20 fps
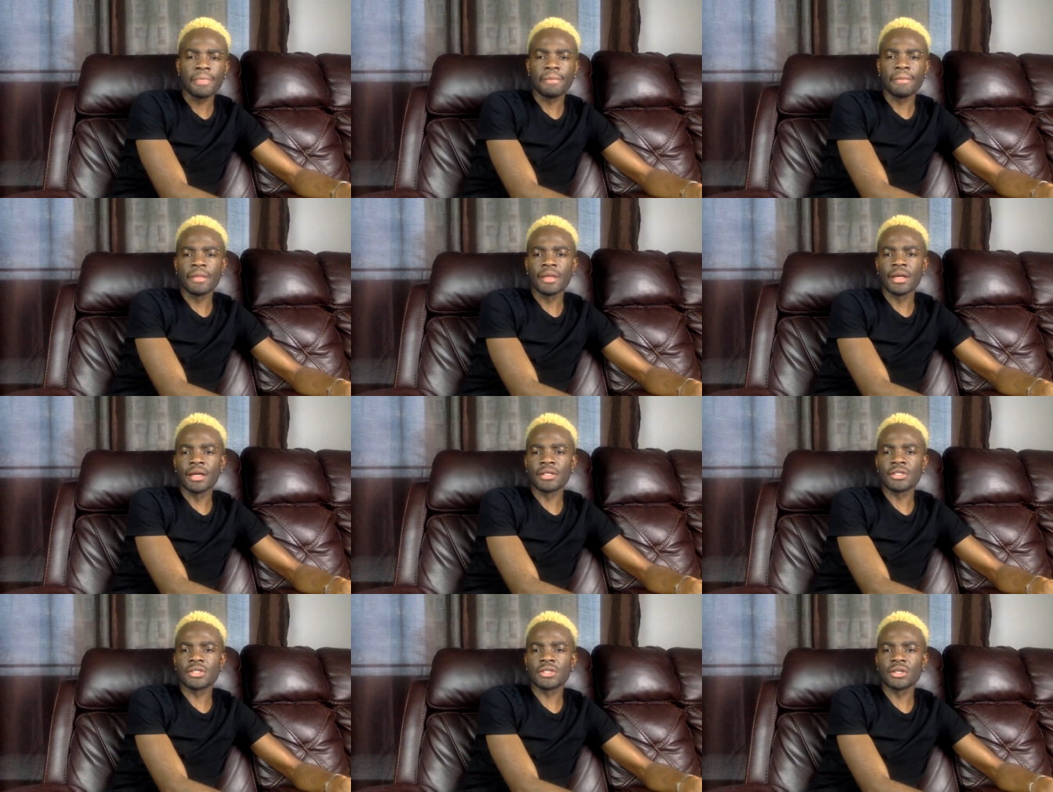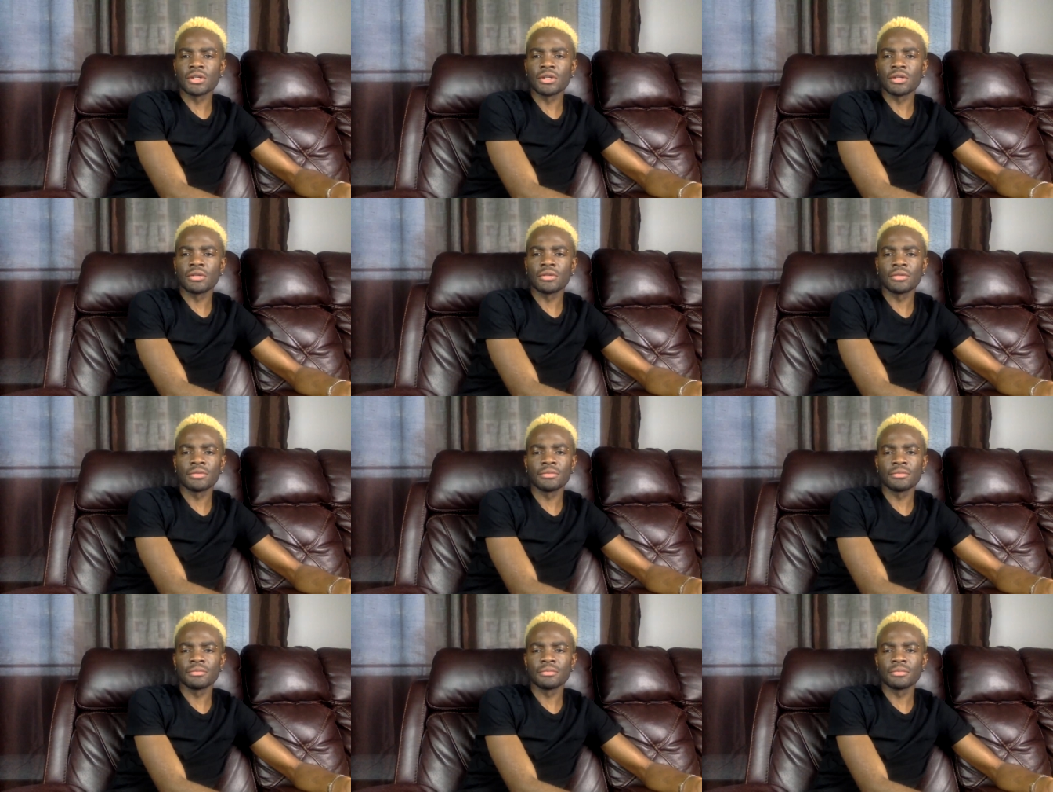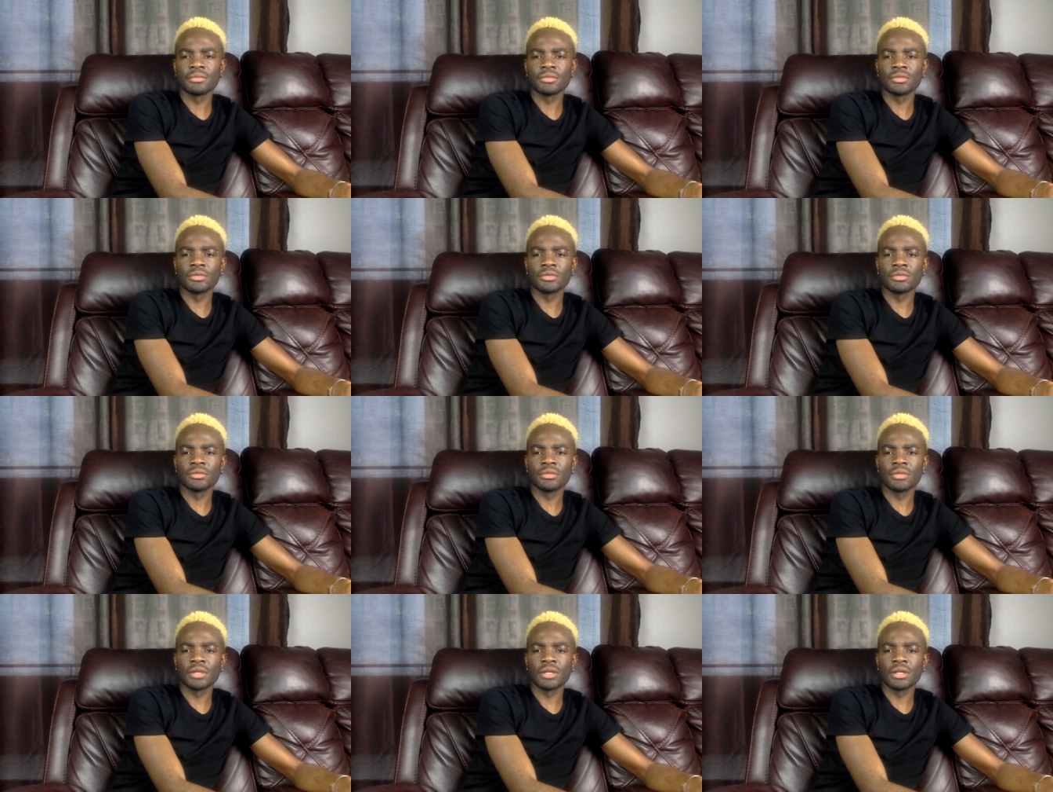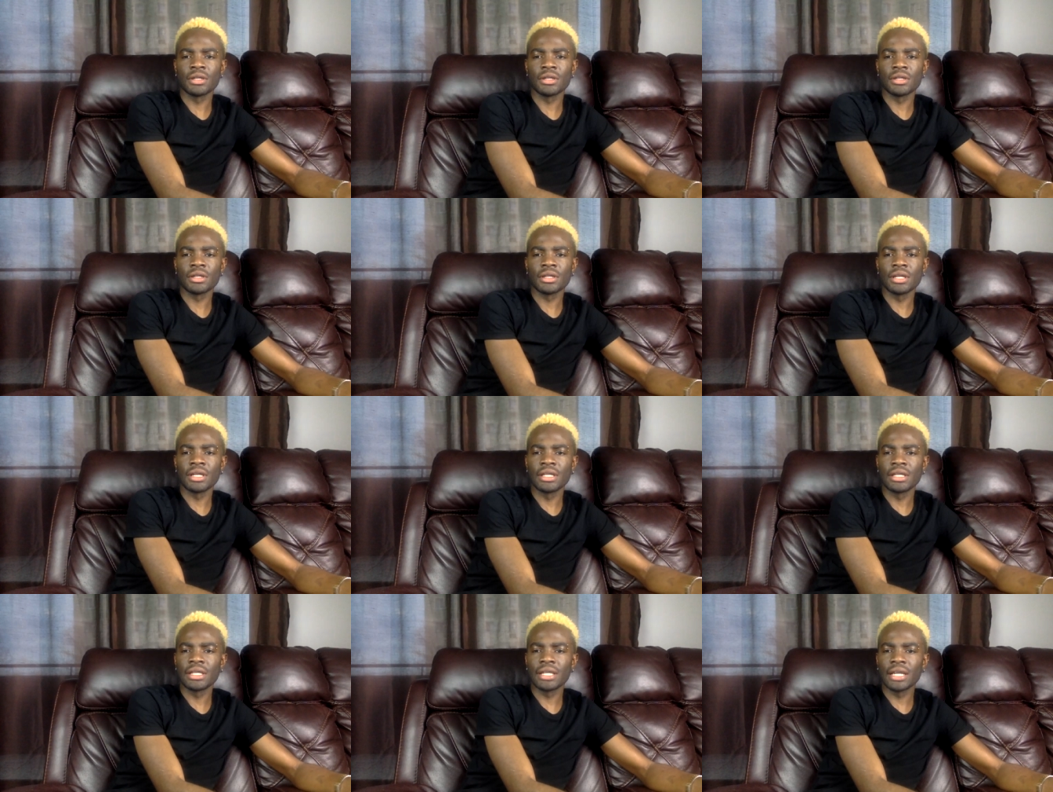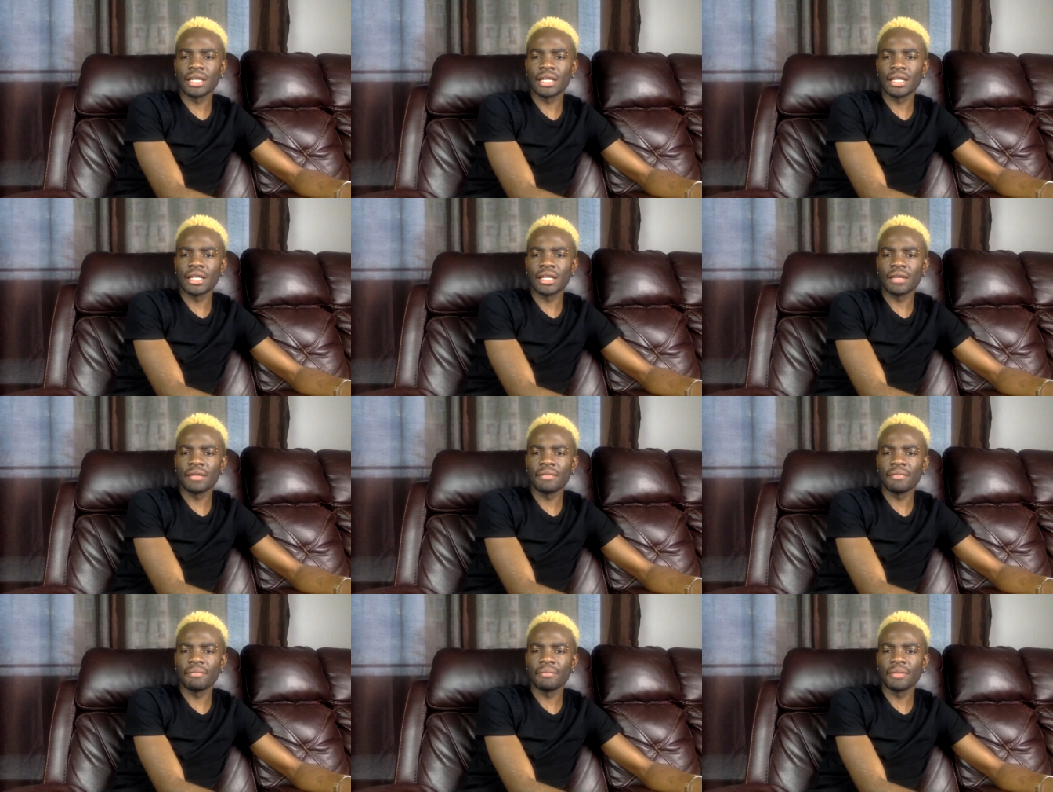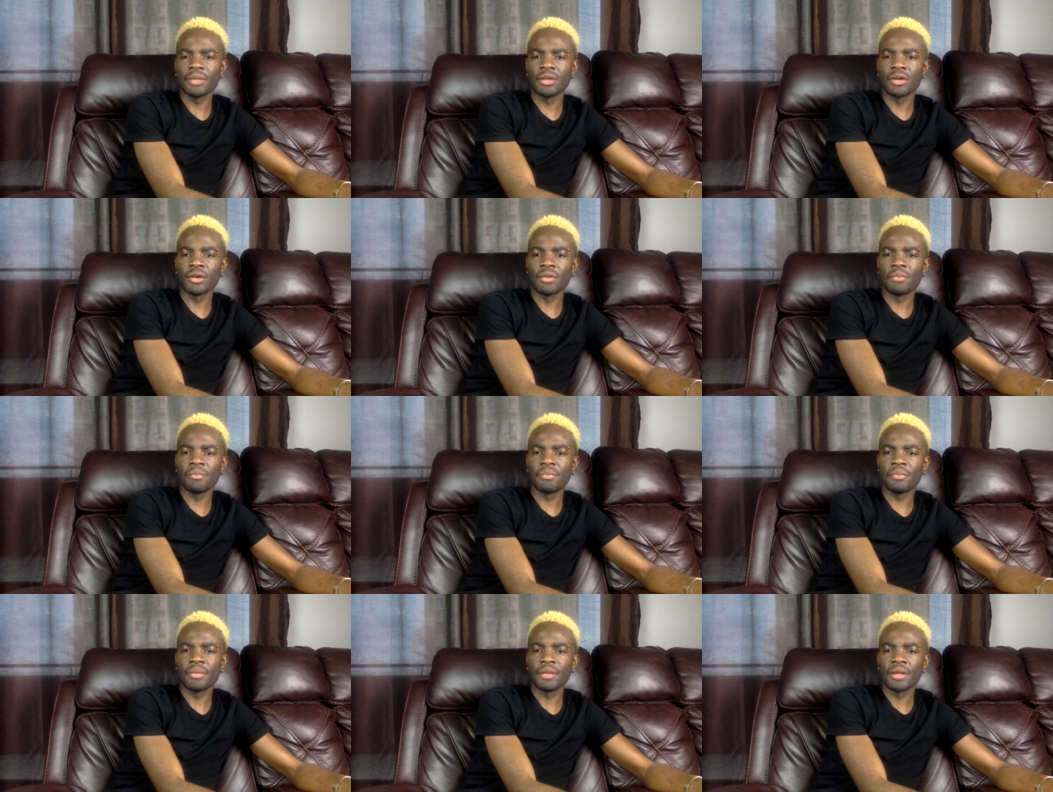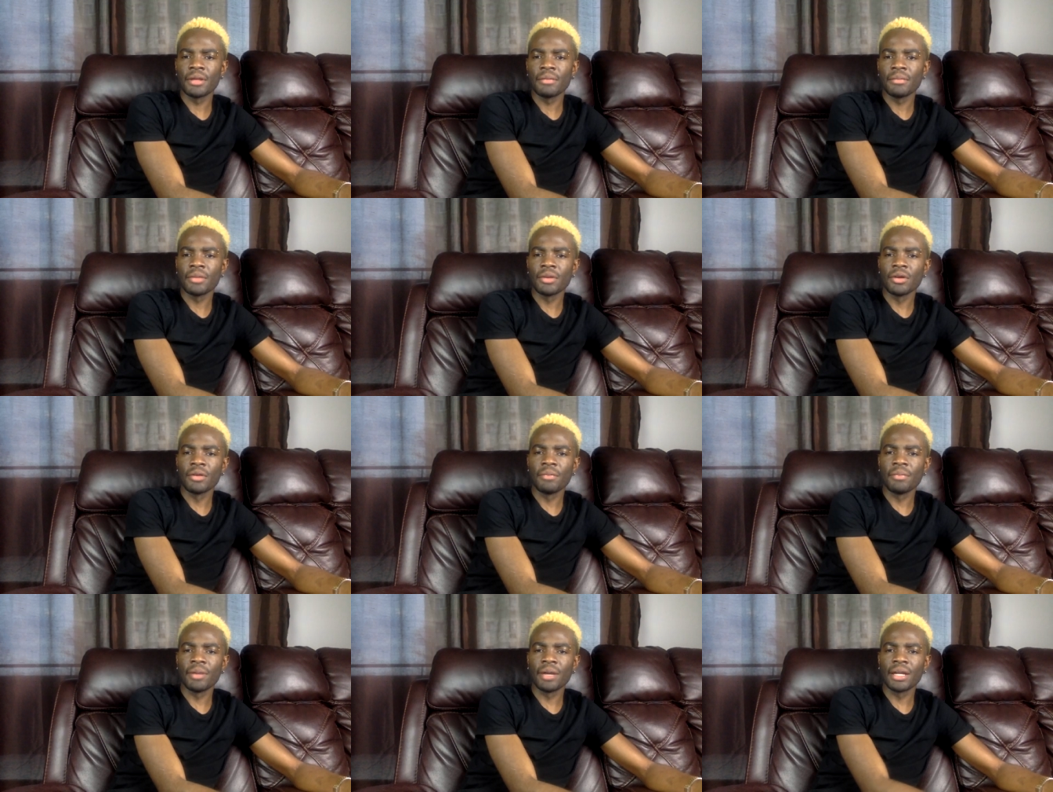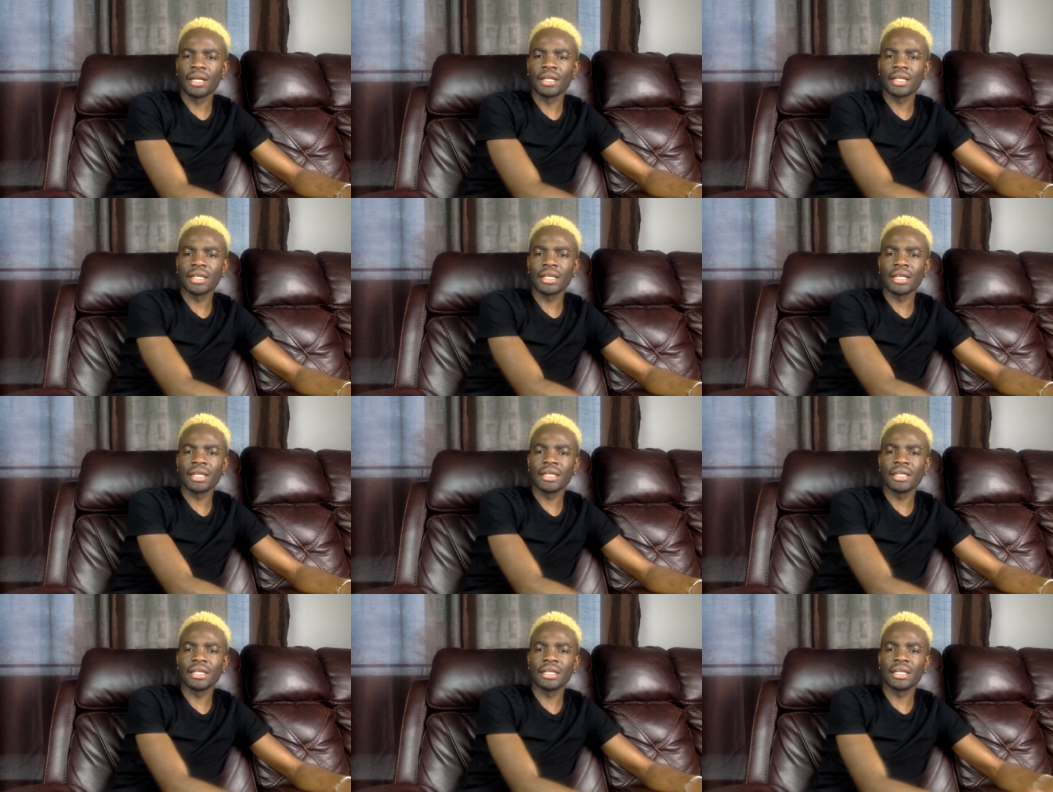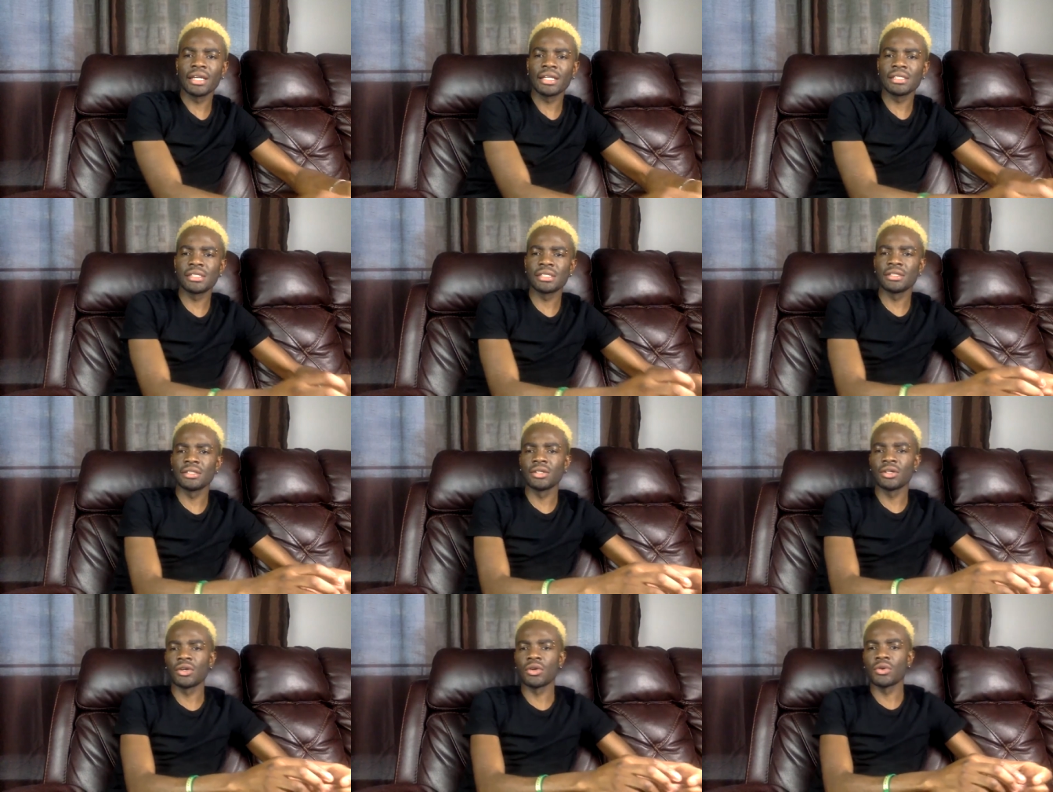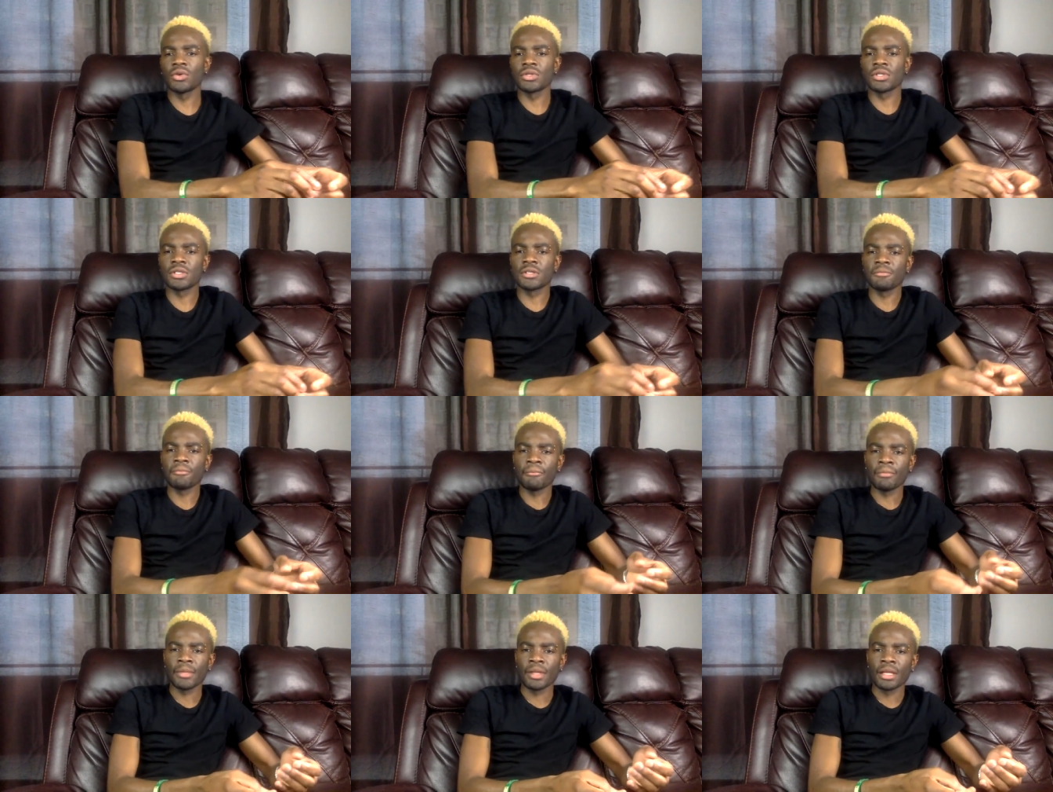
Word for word: Yeah, so in Canada, big up big up all of the Canadians in the house.